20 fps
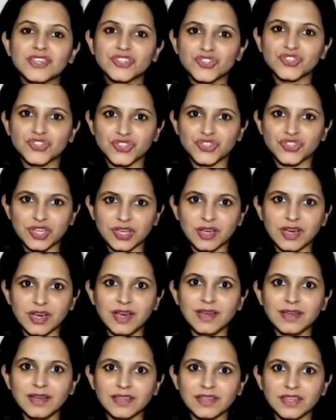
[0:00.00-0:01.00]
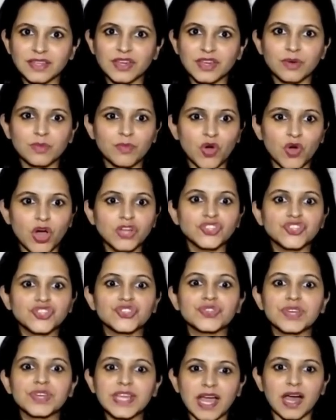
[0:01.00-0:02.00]
je ne
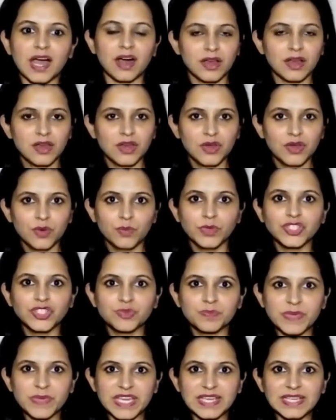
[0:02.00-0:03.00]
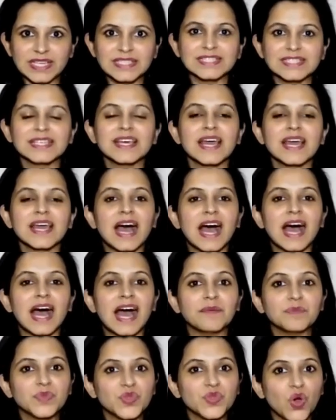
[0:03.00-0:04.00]
mange rien, which means
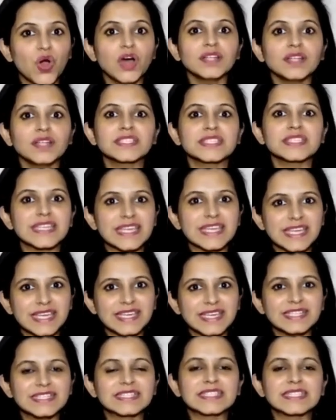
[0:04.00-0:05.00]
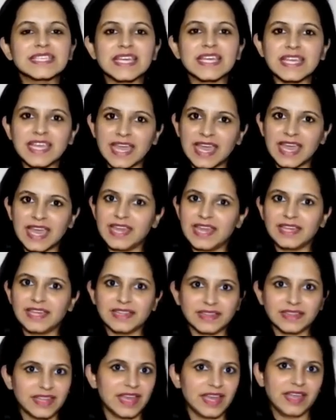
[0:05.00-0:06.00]
I'm not eating
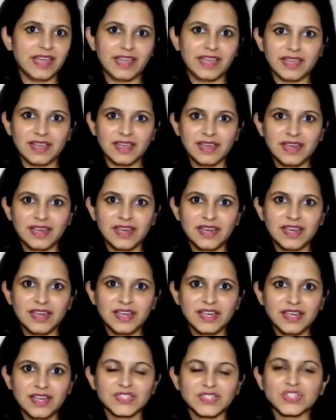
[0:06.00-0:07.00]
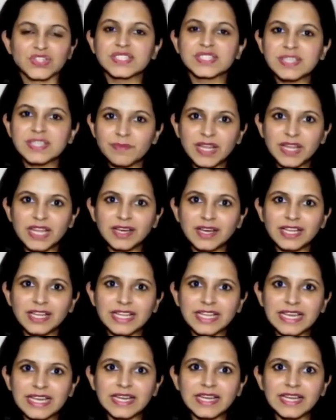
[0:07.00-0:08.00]
anything. So
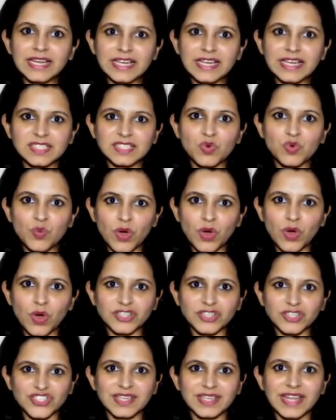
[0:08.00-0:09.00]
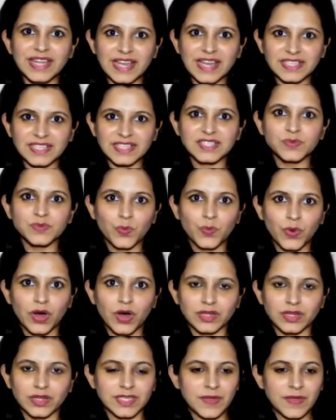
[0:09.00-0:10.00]
similarly, let's move on to the next word.